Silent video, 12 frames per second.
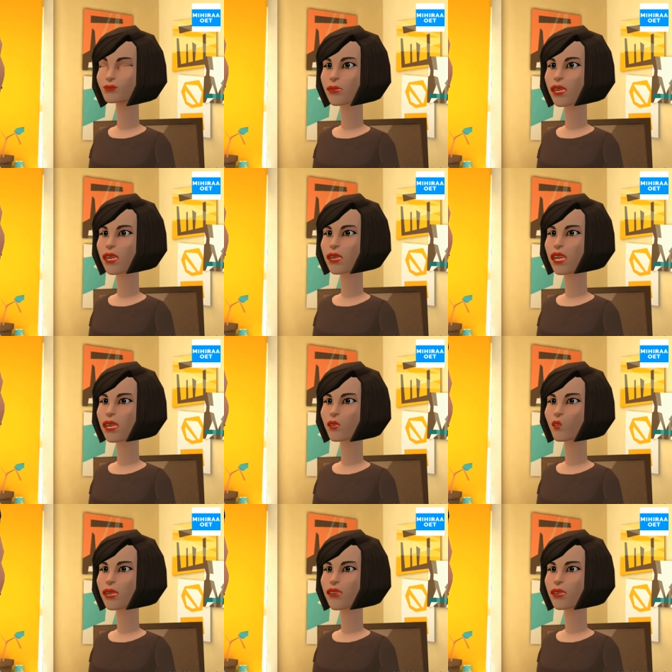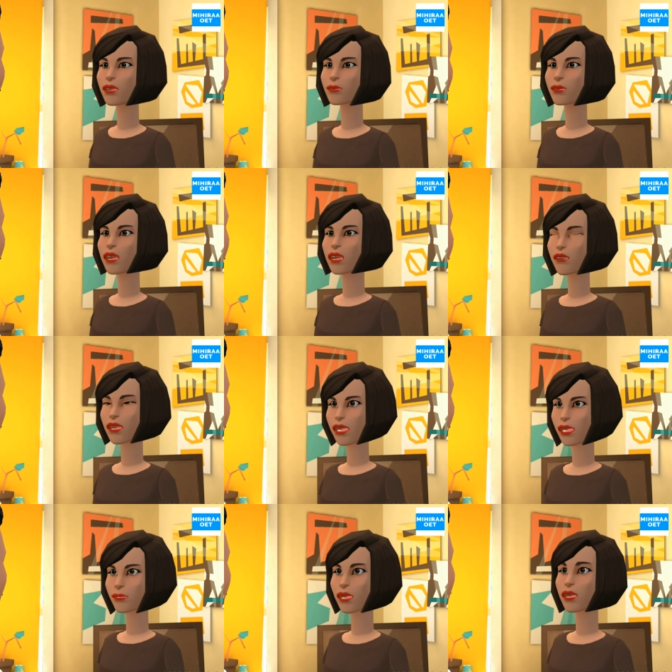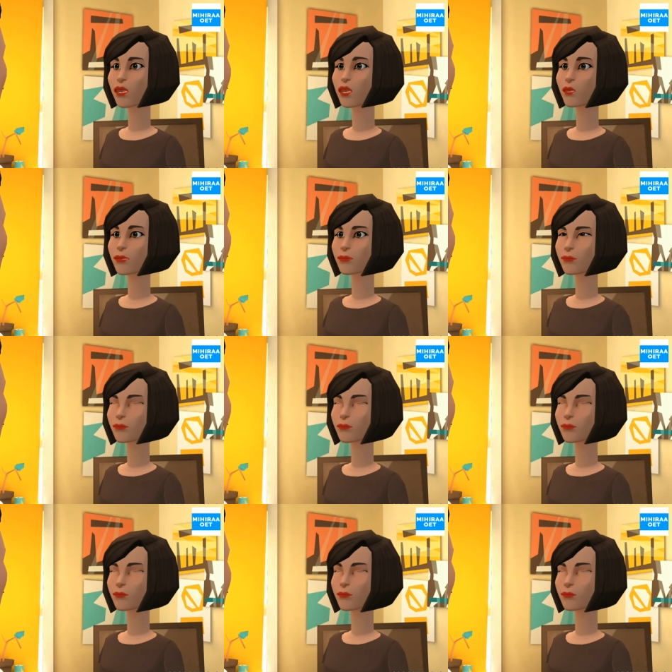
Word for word: Is this the only vaccine available, nurse?